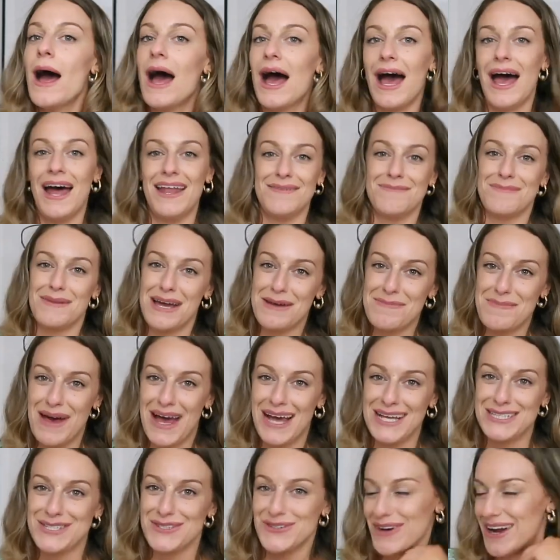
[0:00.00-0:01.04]
and my
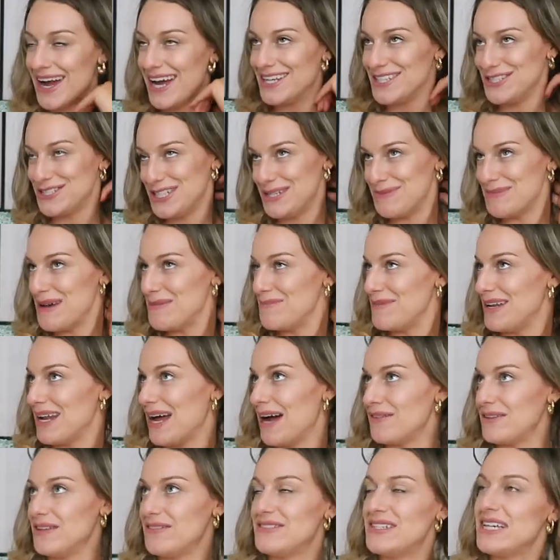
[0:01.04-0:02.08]
best friend, she made me
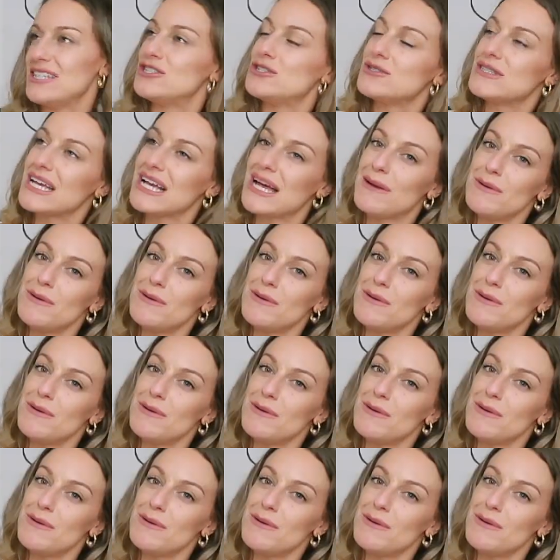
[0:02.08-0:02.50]
laugh the day, she was like,